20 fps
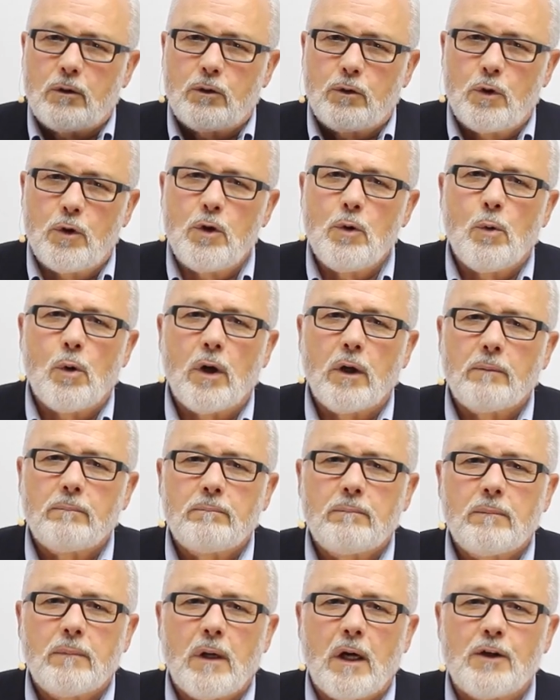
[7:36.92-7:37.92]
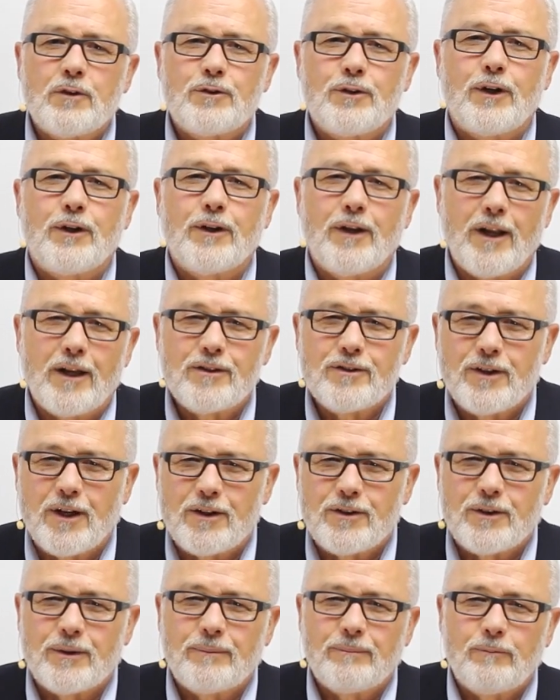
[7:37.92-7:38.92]
Do your work. I'll see you in the next
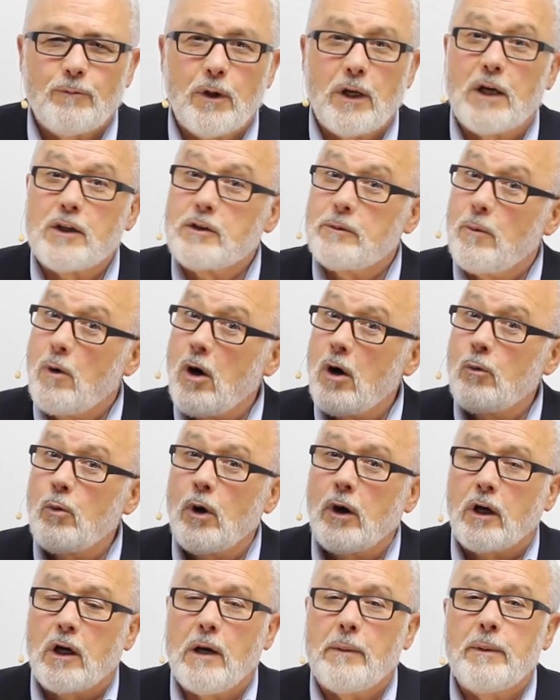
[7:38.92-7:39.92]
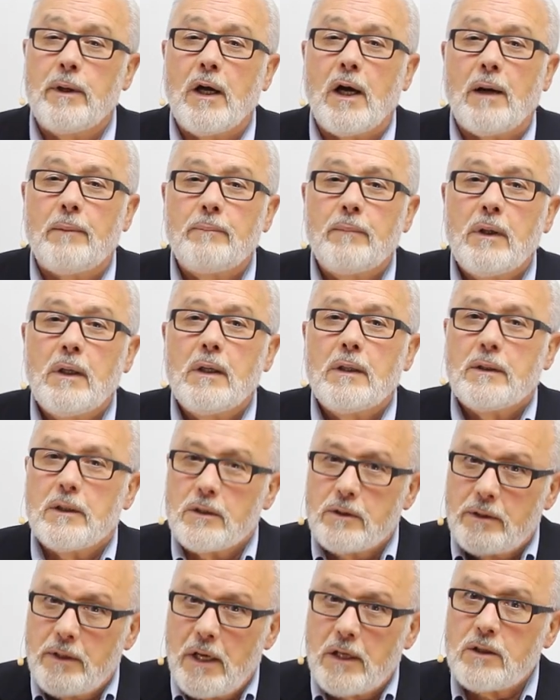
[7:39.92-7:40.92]
session. We've got some hard work coming up.
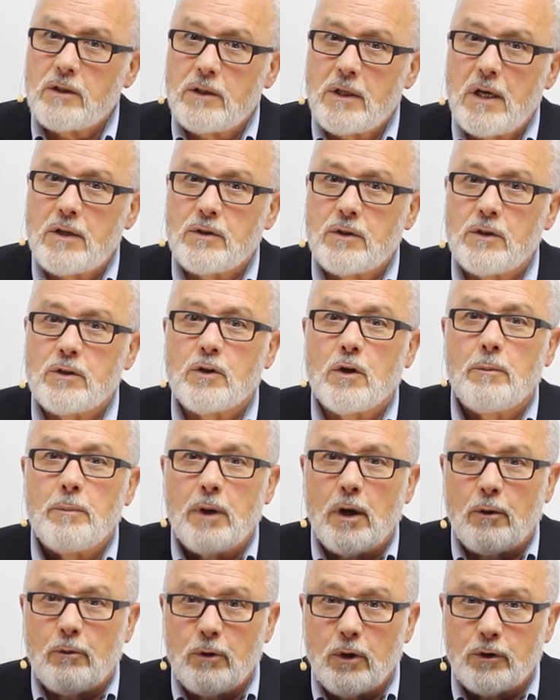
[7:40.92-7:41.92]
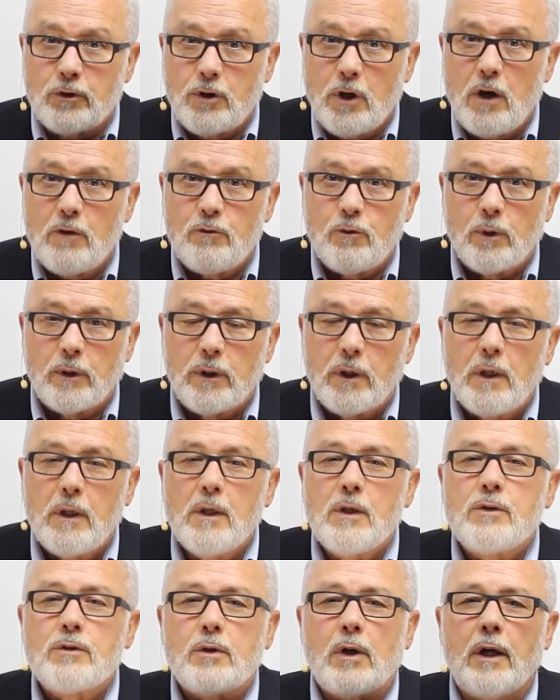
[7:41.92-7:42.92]
This next session is going to be a real tough one,
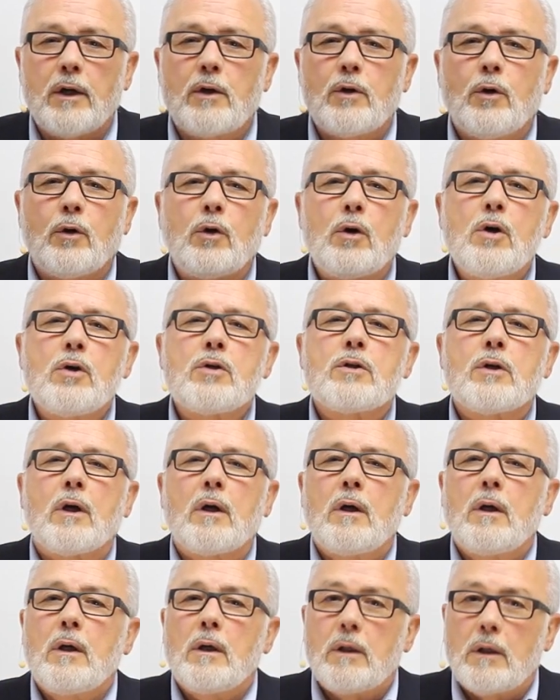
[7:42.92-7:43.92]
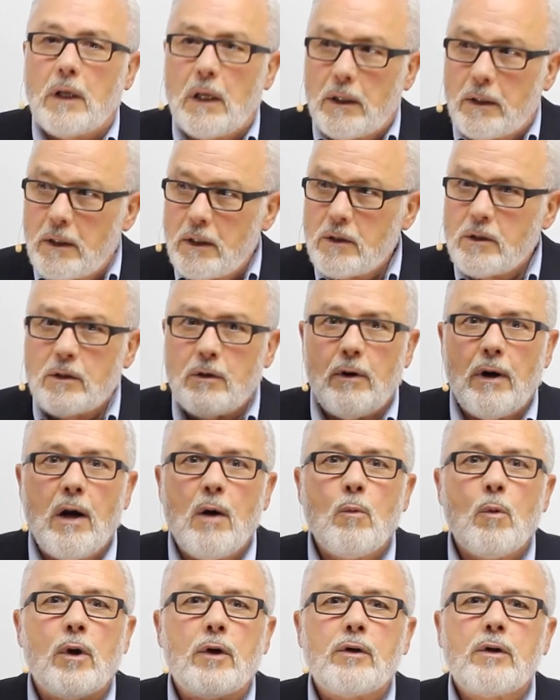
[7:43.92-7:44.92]
so I encourage you, get this
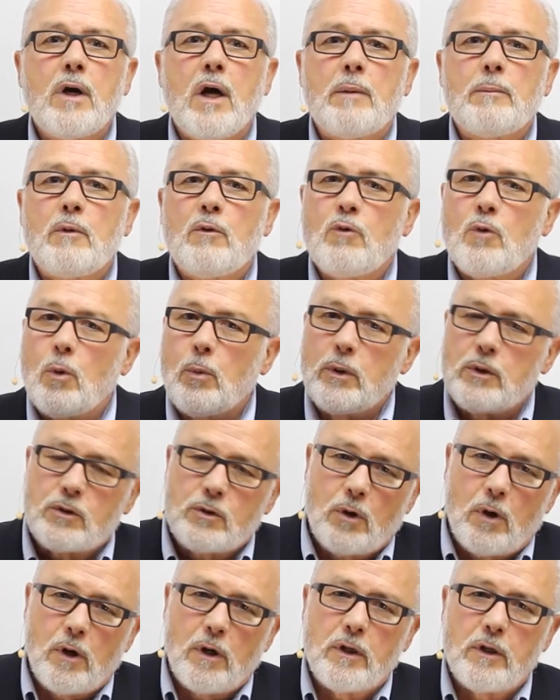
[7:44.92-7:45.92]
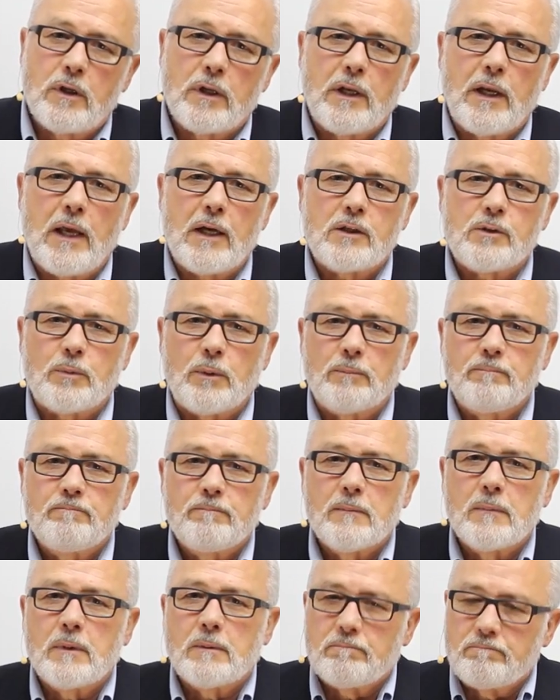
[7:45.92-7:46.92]
groundwork done before we start into the next one.
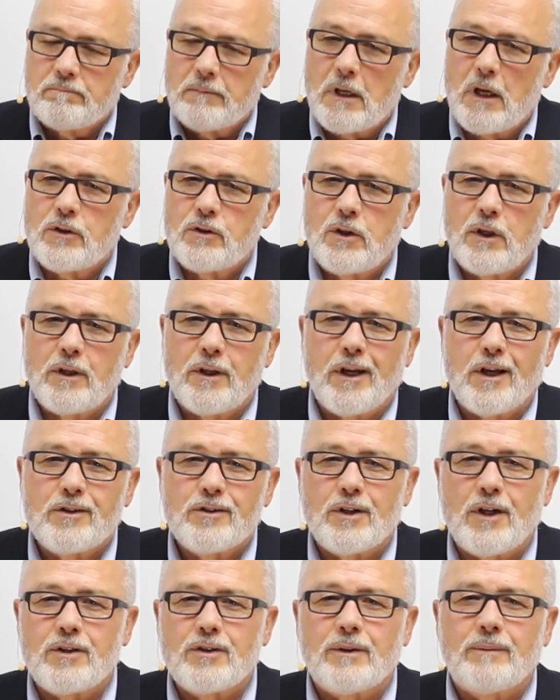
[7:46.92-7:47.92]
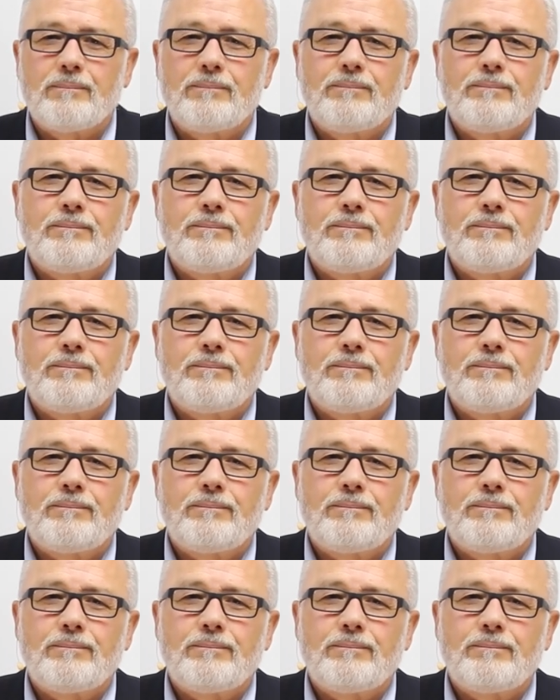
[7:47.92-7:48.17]
I'll see you in the next session.